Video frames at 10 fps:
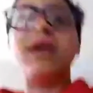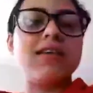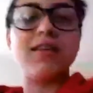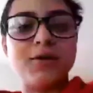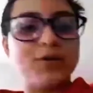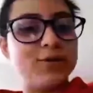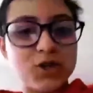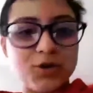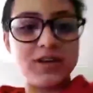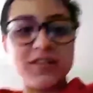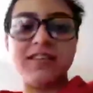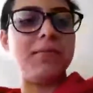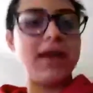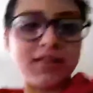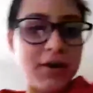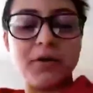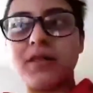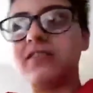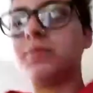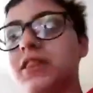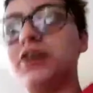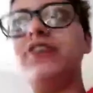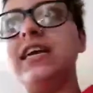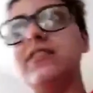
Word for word: and they make their own things, but there really isn't